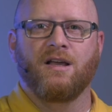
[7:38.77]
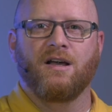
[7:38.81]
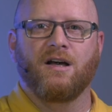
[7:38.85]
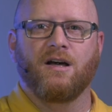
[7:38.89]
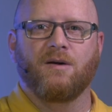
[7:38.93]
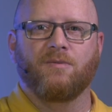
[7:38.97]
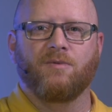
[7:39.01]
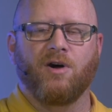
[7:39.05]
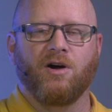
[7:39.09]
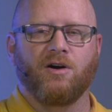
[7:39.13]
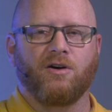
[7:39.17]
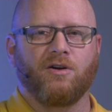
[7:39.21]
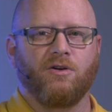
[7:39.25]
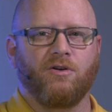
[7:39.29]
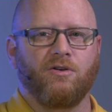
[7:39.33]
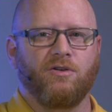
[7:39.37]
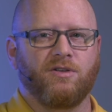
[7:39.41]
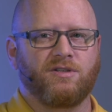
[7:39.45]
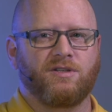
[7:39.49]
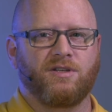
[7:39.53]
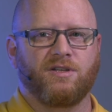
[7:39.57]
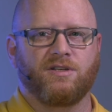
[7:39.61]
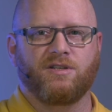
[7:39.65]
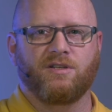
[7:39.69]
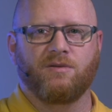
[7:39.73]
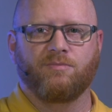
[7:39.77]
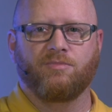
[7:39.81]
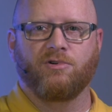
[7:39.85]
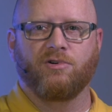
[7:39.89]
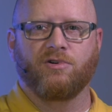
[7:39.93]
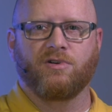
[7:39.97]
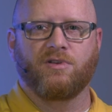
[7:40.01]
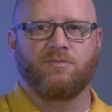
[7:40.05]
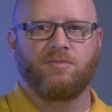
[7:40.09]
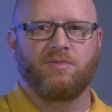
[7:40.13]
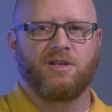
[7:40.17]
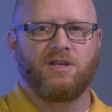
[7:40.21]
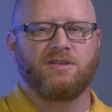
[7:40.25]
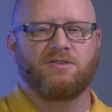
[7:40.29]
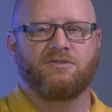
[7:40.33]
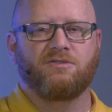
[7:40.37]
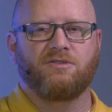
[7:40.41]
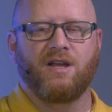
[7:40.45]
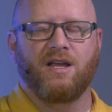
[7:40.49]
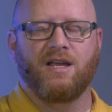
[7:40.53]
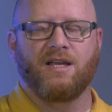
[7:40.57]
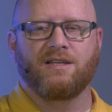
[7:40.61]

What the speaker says: Our goal is to support the ministry